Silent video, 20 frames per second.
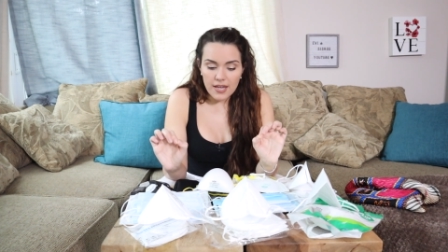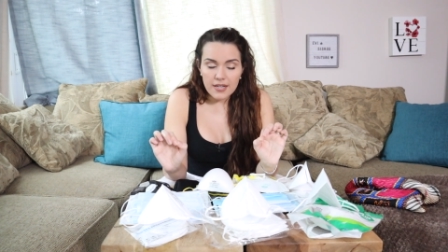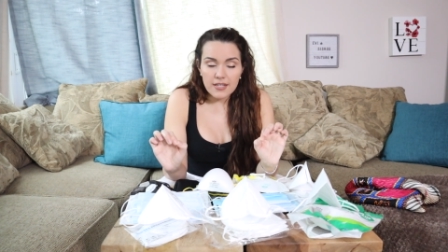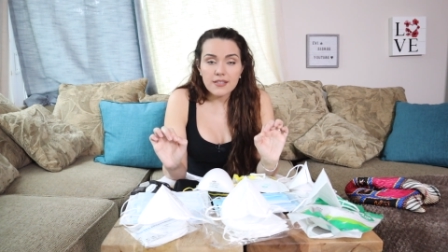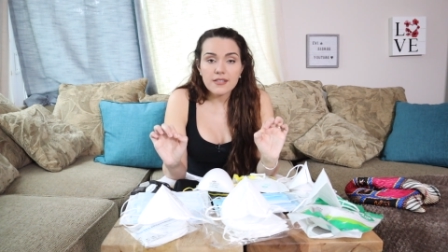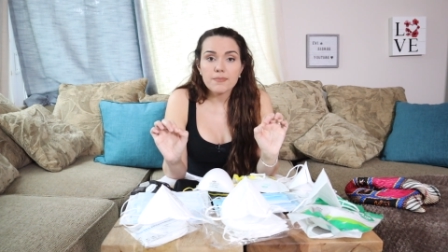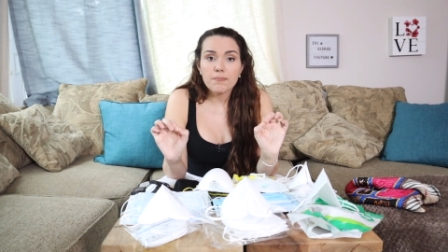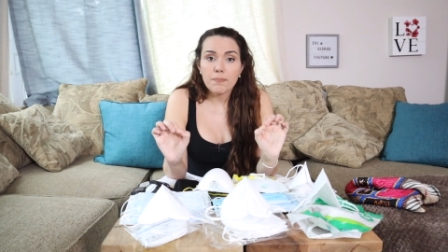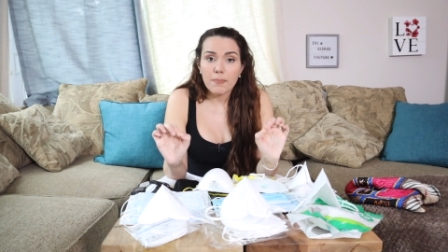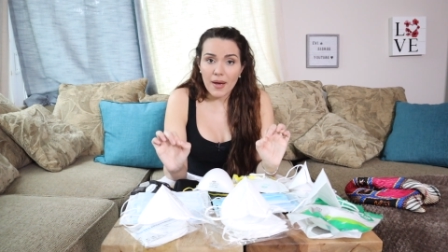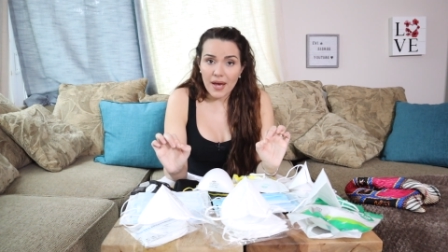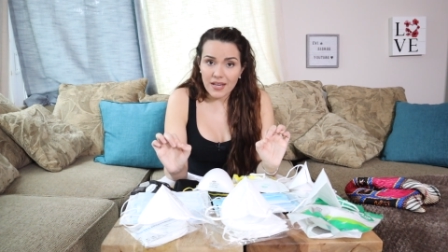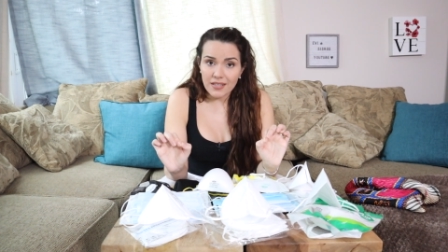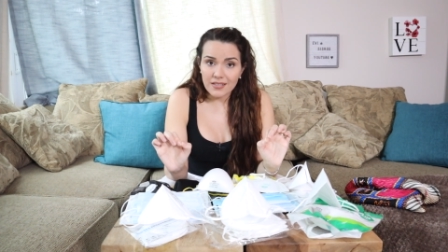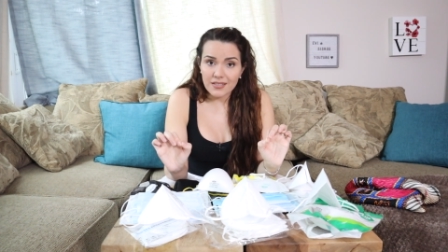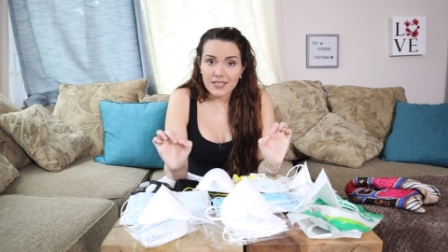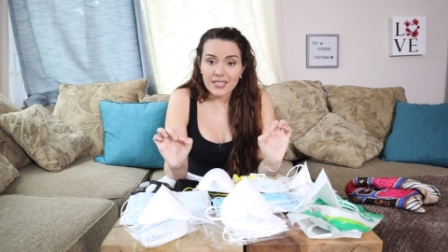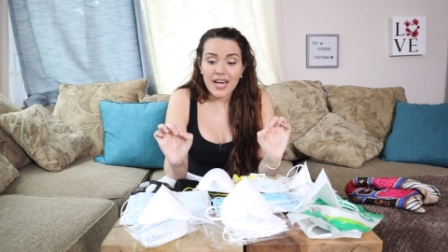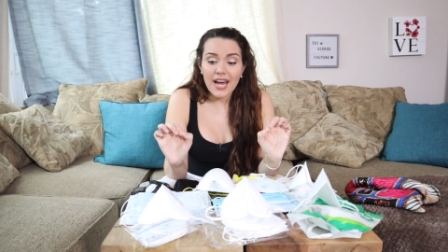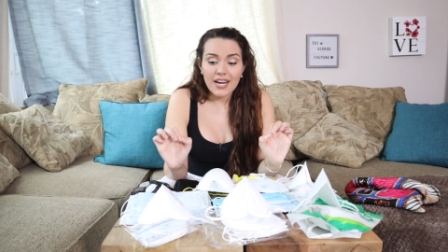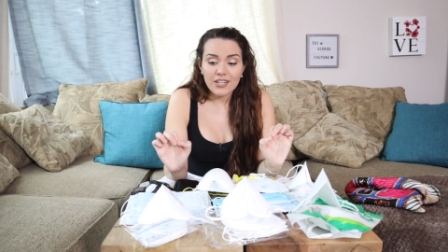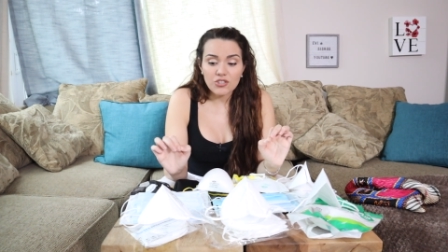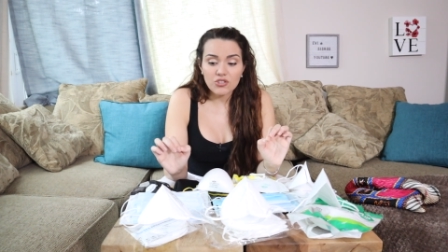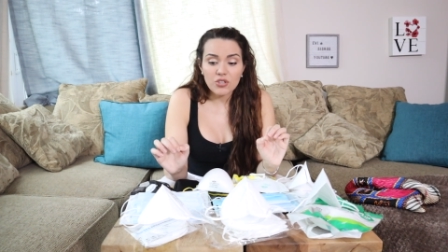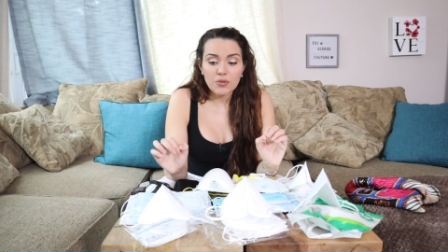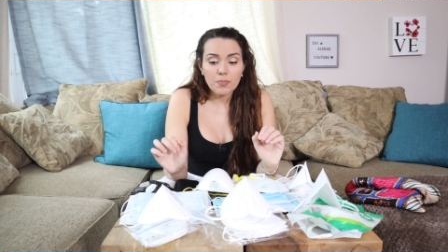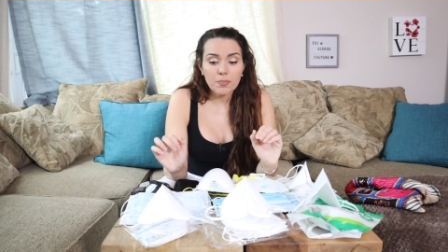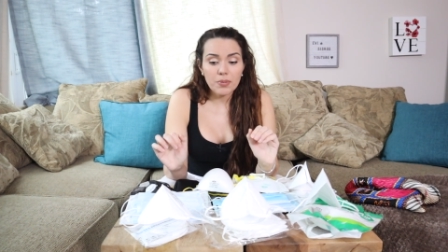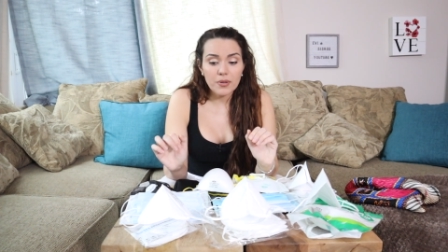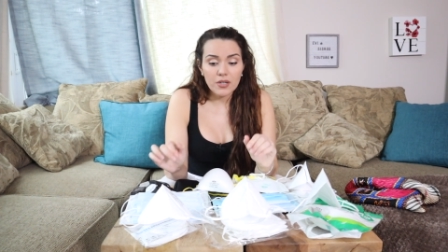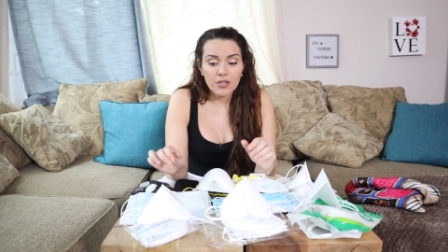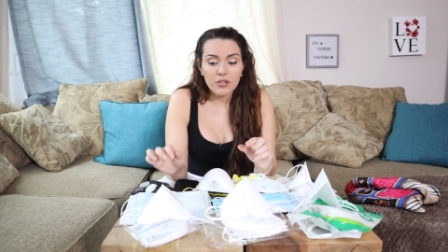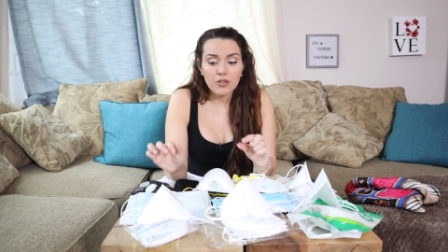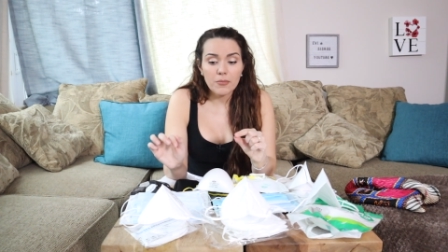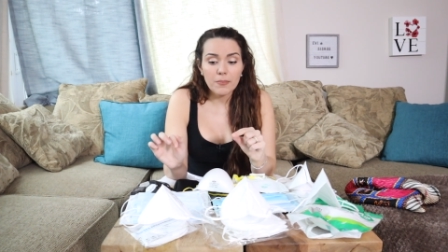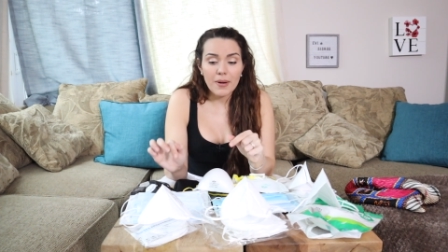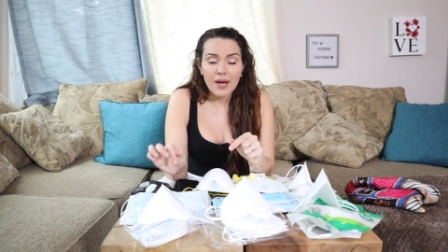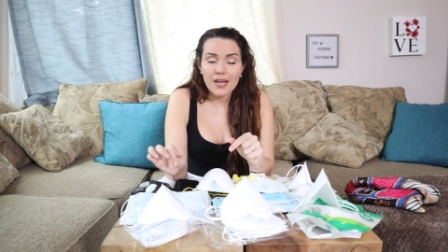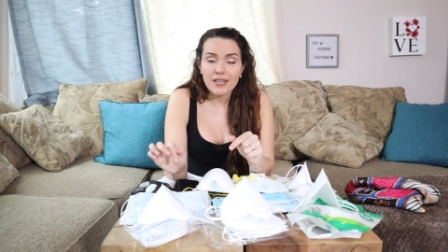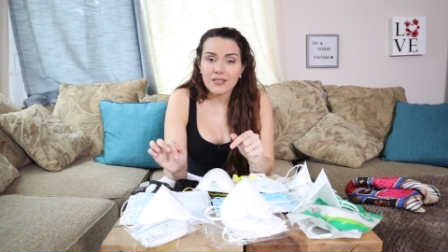it is best to actually put
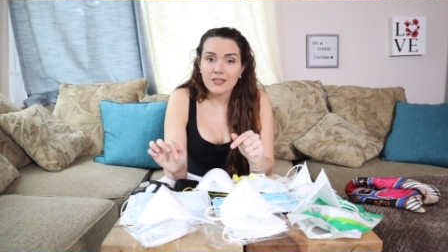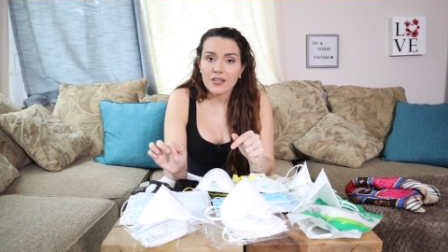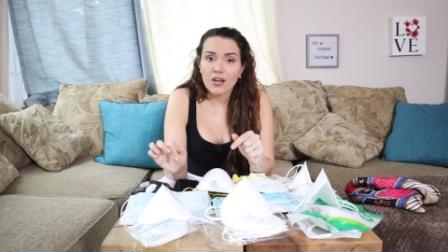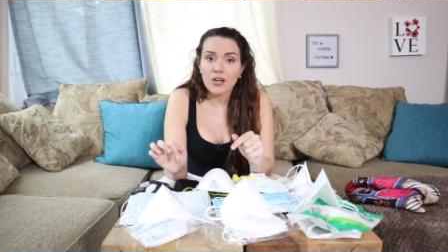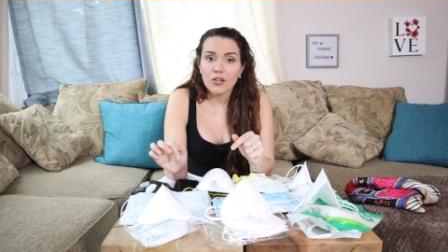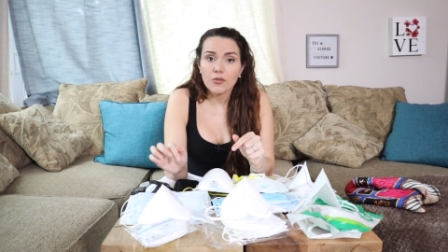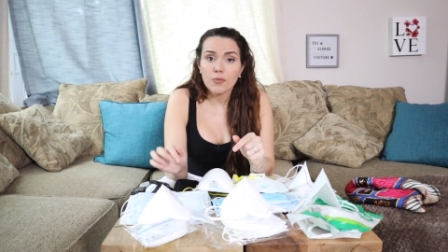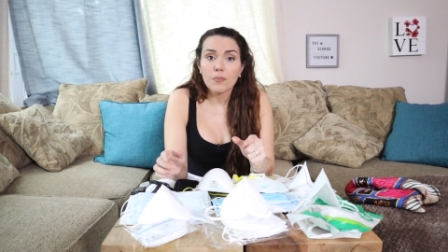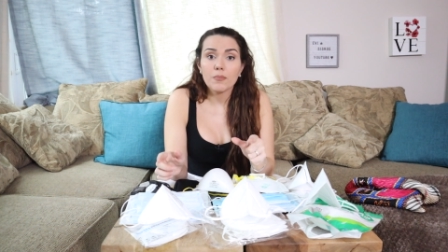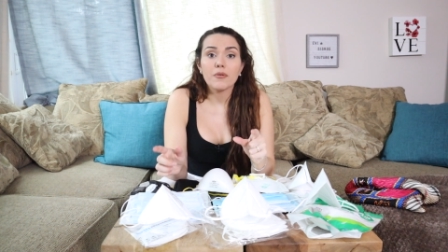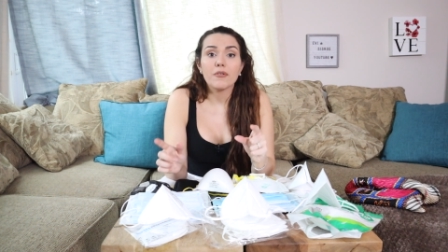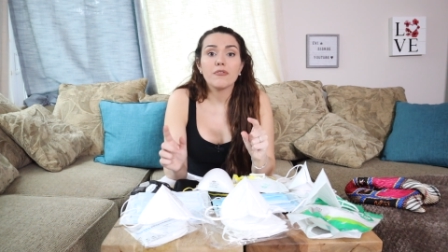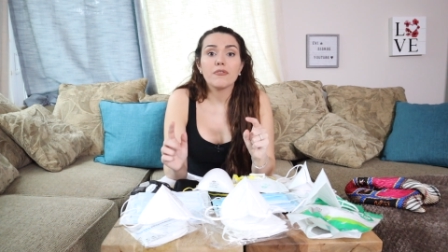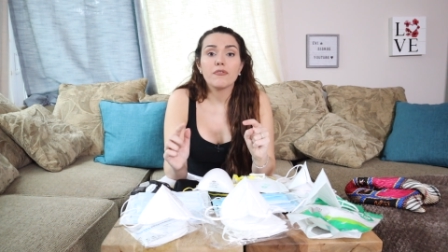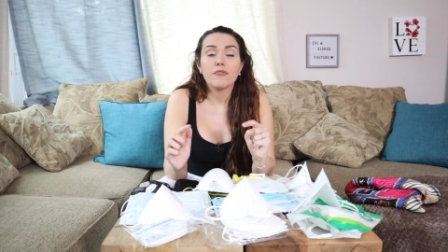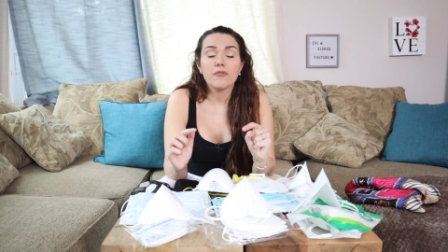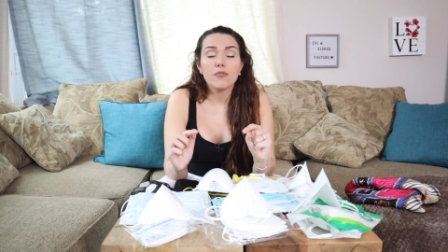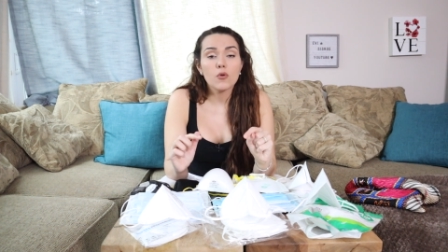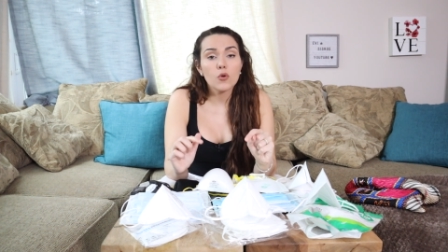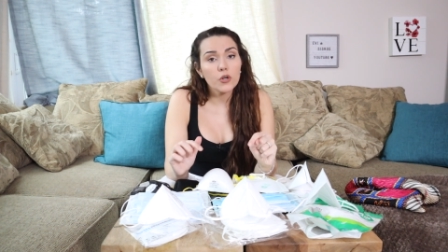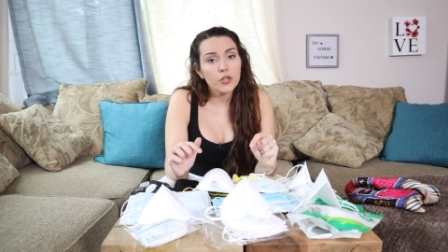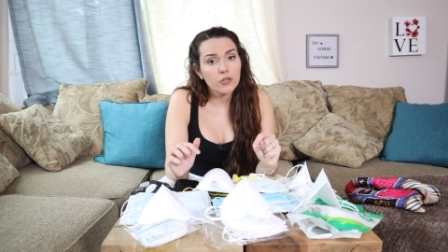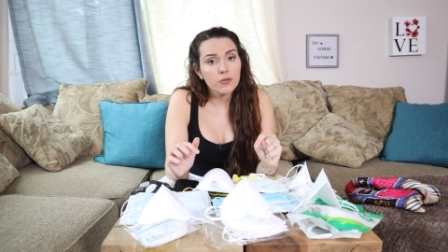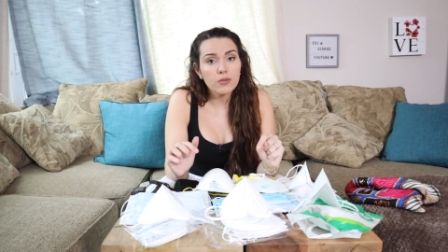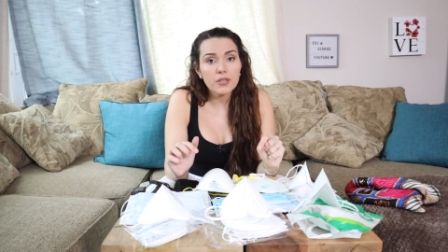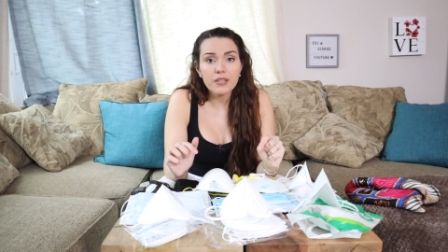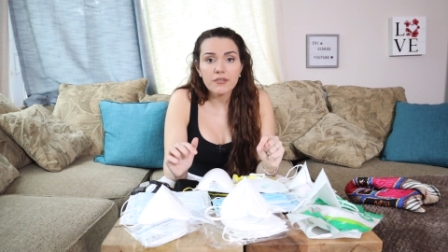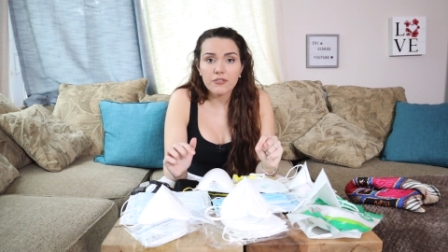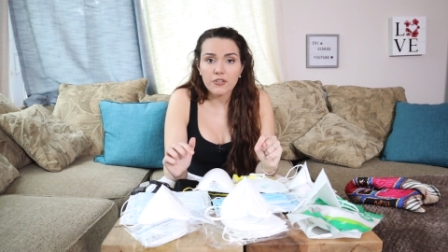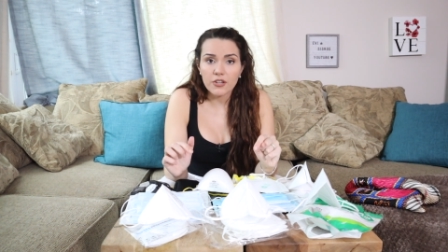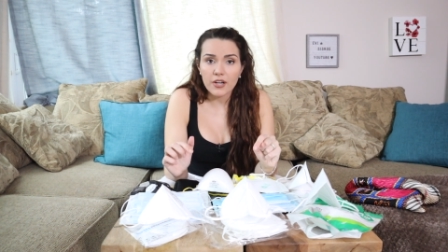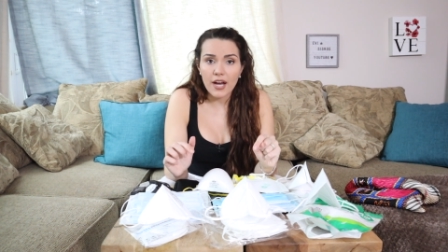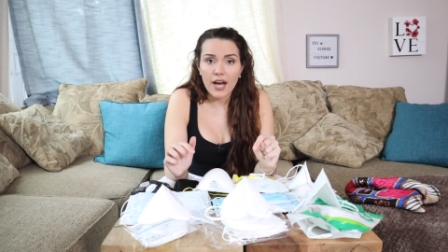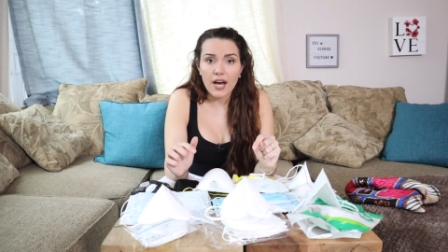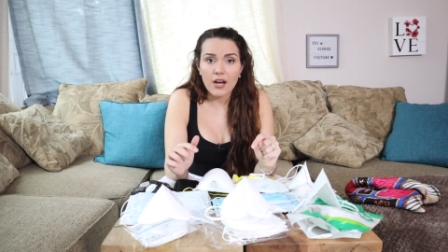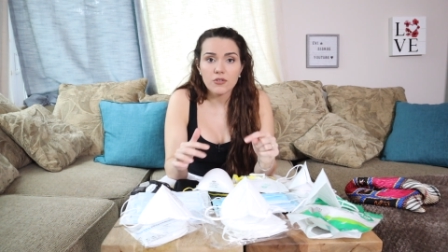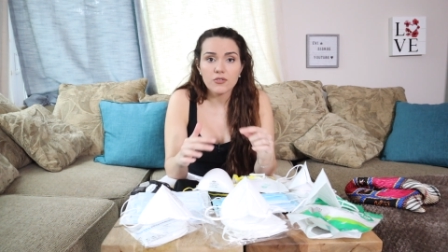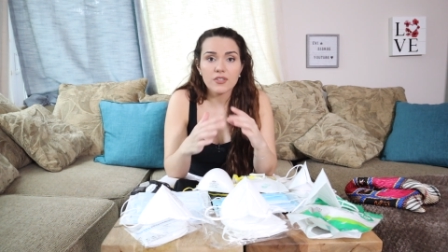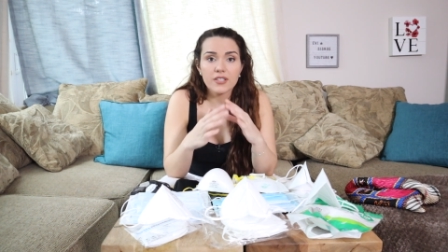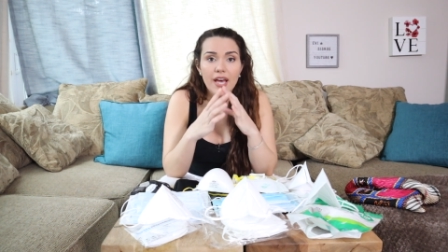your mask on before you leave your
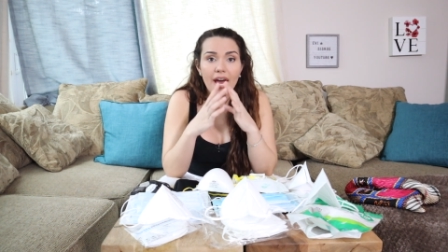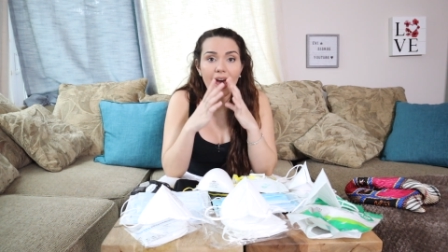house,